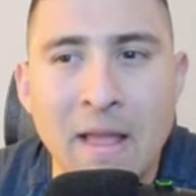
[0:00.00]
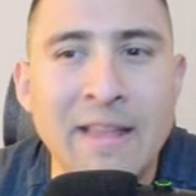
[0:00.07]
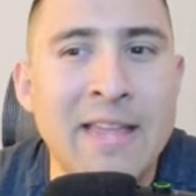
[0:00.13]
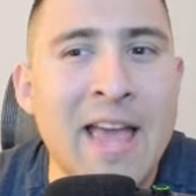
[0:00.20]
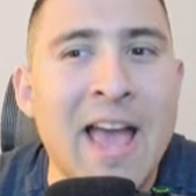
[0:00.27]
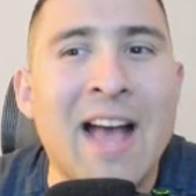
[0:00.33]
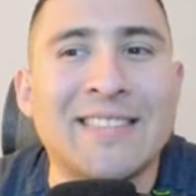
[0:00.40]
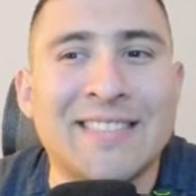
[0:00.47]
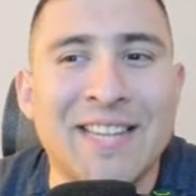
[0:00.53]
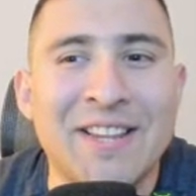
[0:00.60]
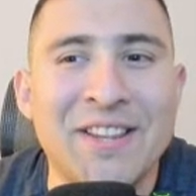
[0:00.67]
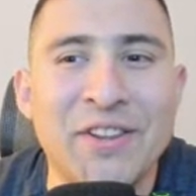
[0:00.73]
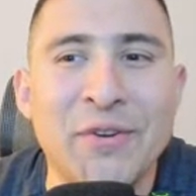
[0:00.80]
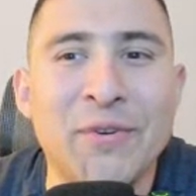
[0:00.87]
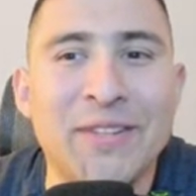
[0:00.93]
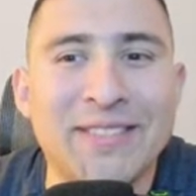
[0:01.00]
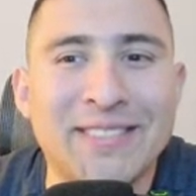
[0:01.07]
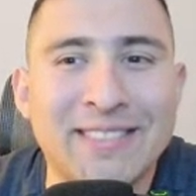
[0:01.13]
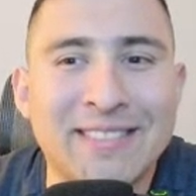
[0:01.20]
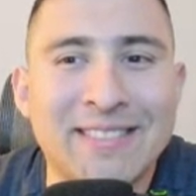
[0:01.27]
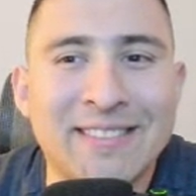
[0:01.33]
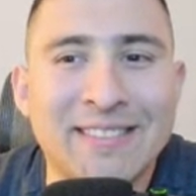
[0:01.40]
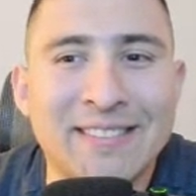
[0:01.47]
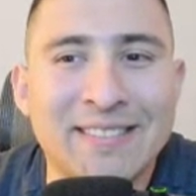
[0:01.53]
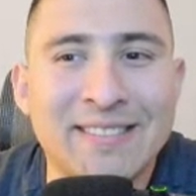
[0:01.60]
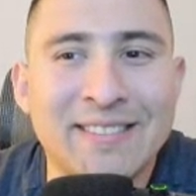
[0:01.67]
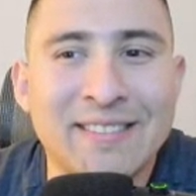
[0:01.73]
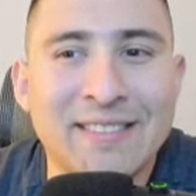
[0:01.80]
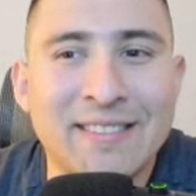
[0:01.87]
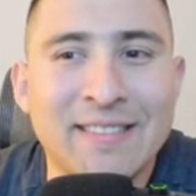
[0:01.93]
Yes, I knew it.
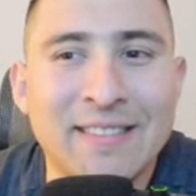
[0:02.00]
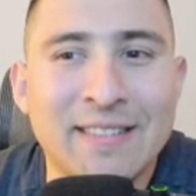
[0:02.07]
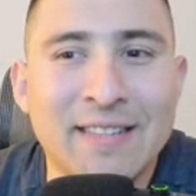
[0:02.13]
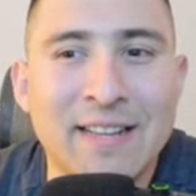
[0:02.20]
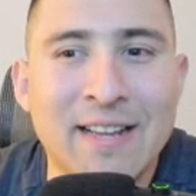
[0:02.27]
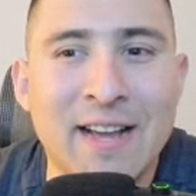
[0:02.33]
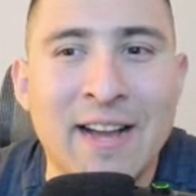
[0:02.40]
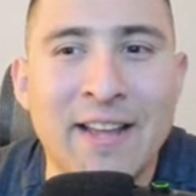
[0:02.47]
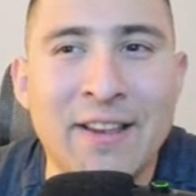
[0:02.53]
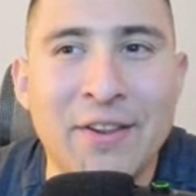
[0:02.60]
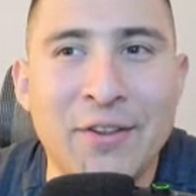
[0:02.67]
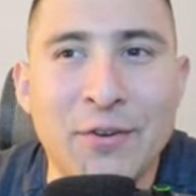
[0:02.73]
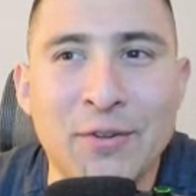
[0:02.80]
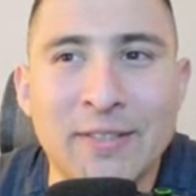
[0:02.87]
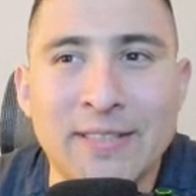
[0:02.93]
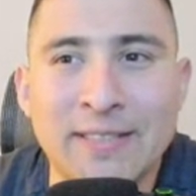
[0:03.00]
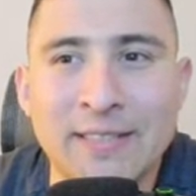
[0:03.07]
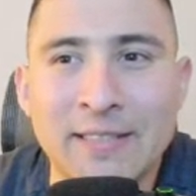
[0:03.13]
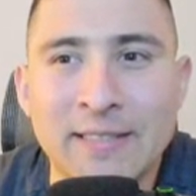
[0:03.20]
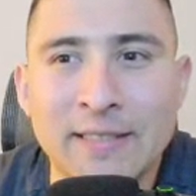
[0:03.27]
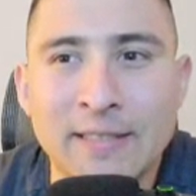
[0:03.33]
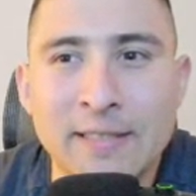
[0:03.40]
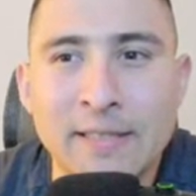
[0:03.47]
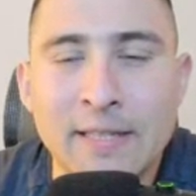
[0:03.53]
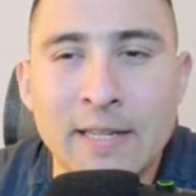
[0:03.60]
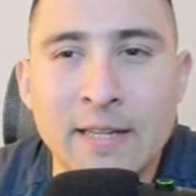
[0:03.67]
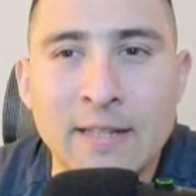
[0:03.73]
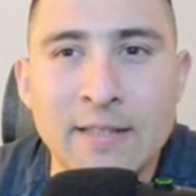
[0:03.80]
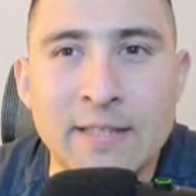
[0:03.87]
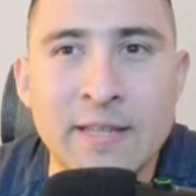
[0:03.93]
I knew it
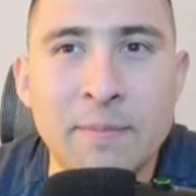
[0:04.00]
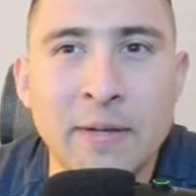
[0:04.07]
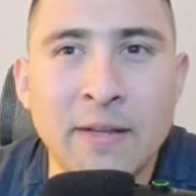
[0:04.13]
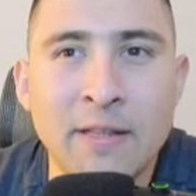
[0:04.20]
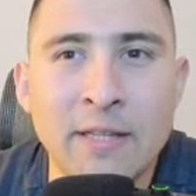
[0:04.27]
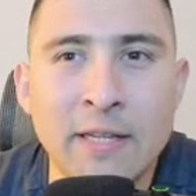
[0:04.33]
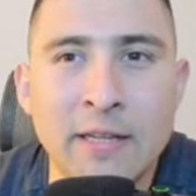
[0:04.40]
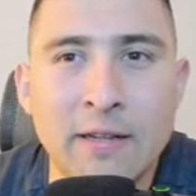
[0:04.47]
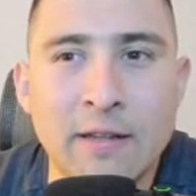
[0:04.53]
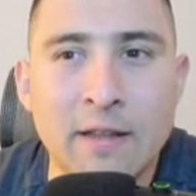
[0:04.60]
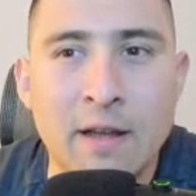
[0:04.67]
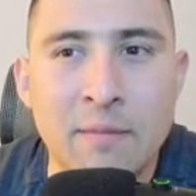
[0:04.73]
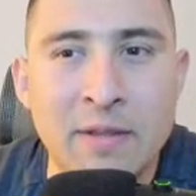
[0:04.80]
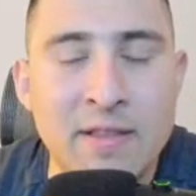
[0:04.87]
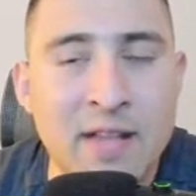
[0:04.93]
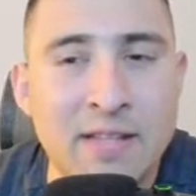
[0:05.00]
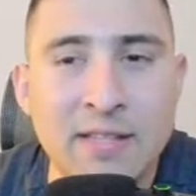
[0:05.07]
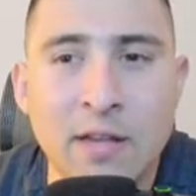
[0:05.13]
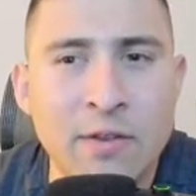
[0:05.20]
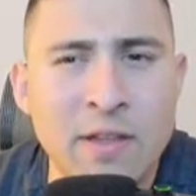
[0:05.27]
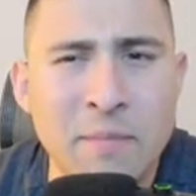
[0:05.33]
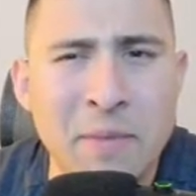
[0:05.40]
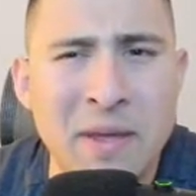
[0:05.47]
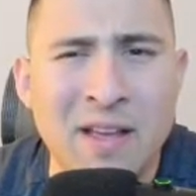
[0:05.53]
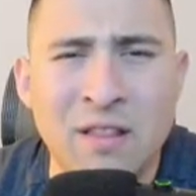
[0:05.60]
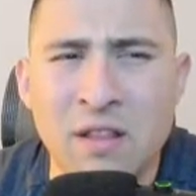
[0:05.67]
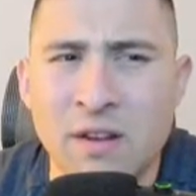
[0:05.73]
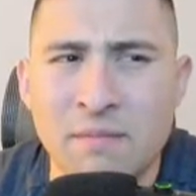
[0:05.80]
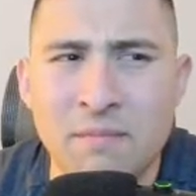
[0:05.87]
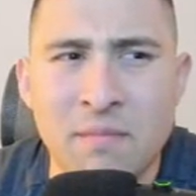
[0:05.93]
typically i mean that's how they make a
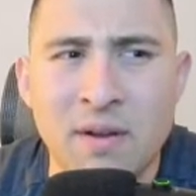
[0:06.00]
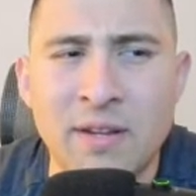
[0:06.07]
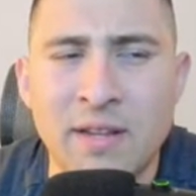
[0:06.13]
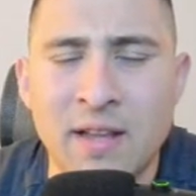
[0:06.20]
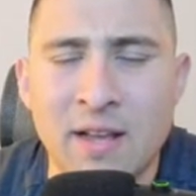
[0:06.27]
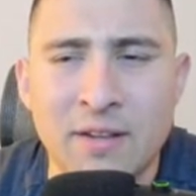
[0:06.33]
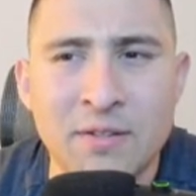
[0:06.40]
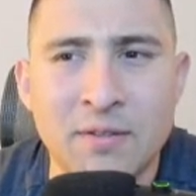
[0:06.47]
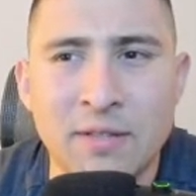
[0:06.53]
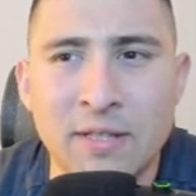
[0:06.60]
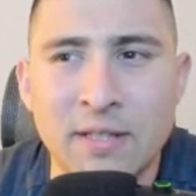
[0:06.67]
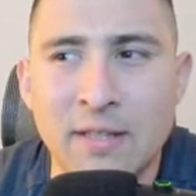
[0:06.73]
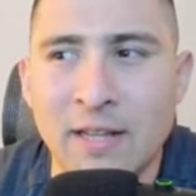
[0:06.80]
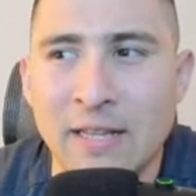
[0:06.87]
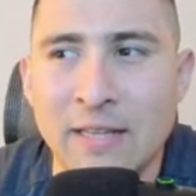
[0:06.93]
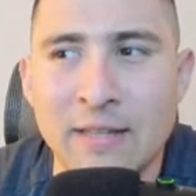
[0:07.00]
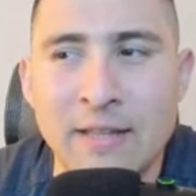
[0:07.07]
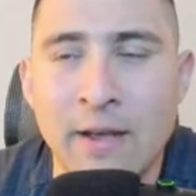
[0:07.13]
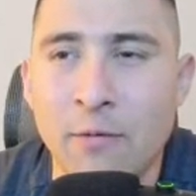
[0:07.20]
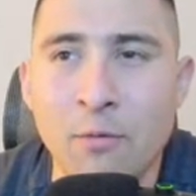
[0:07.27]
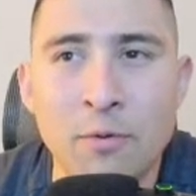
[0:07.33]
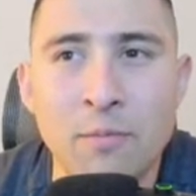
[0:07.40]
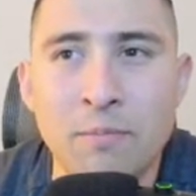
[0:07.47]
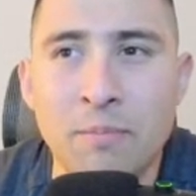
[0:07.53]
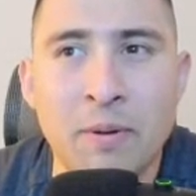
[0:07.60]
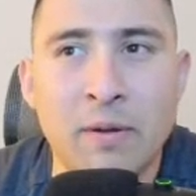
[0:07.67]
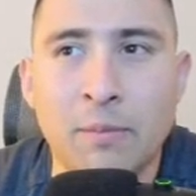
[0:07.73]
lot of money actually like they won't